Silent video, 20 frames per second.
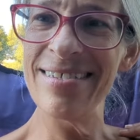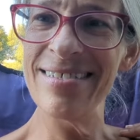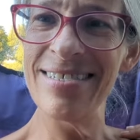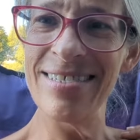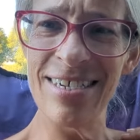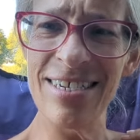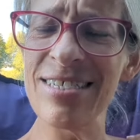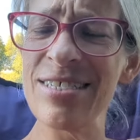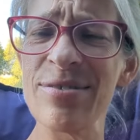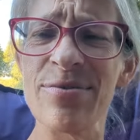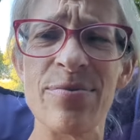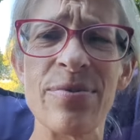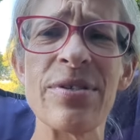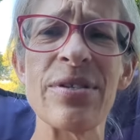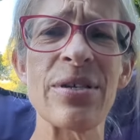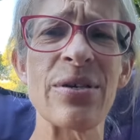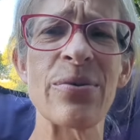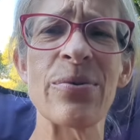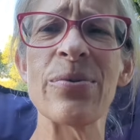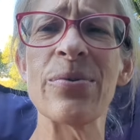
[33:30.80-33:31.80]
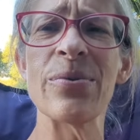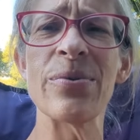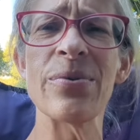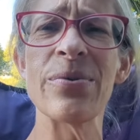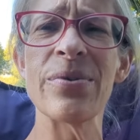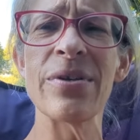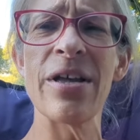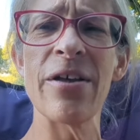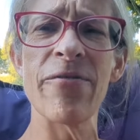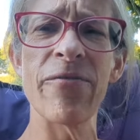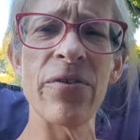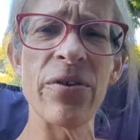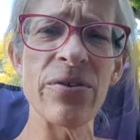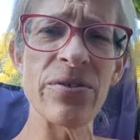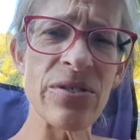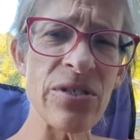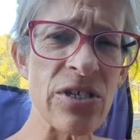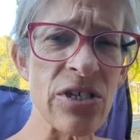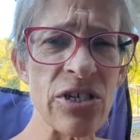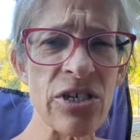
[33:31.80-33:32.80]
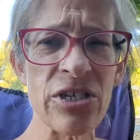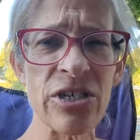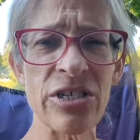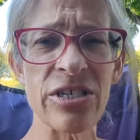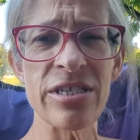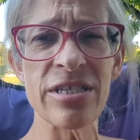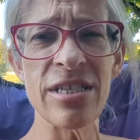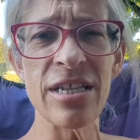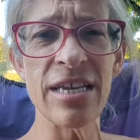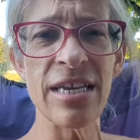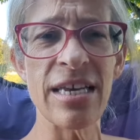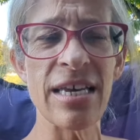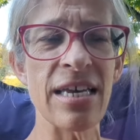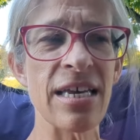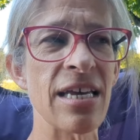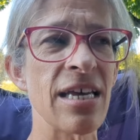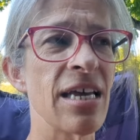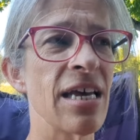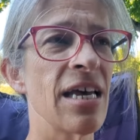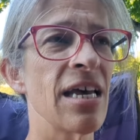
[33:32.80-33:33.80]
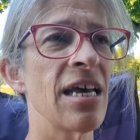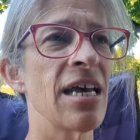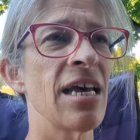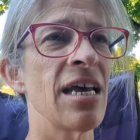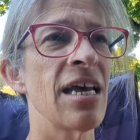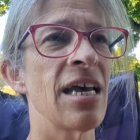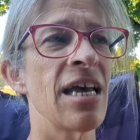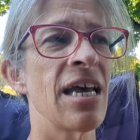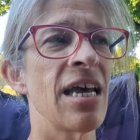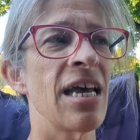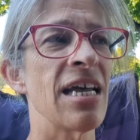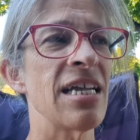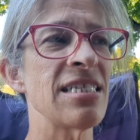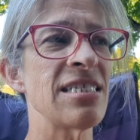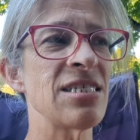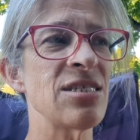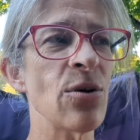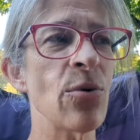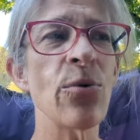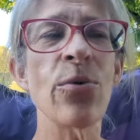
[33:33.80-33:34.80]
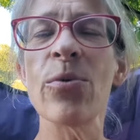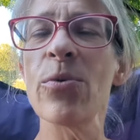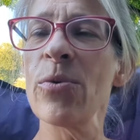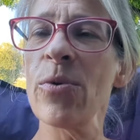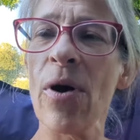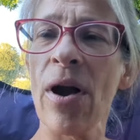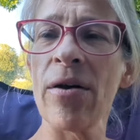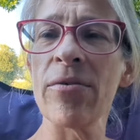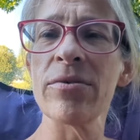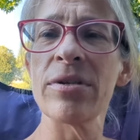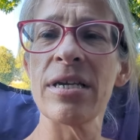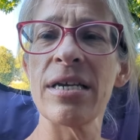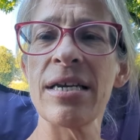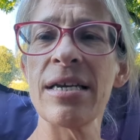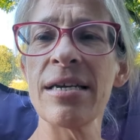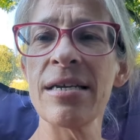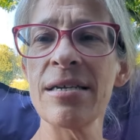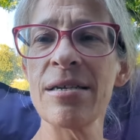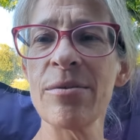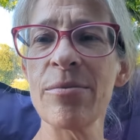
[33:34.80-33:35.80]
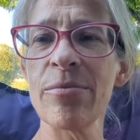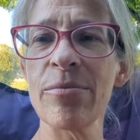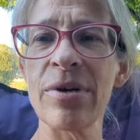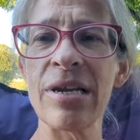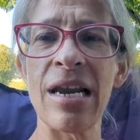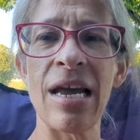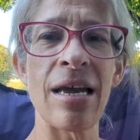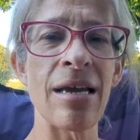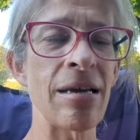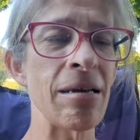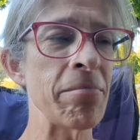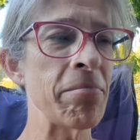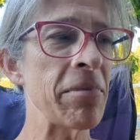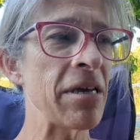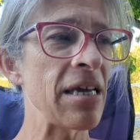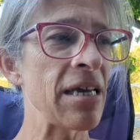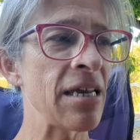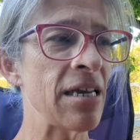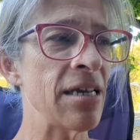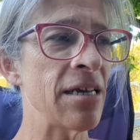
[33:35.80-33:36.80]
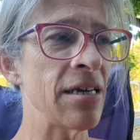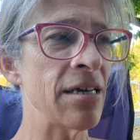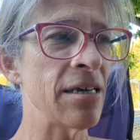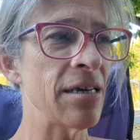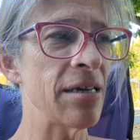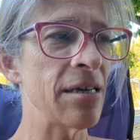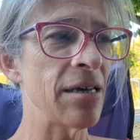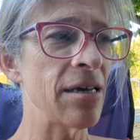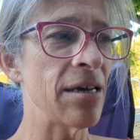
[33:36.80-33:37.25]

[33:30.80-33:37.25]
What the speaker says: just really cool. It feels good. Like it's so grounding when I'm in a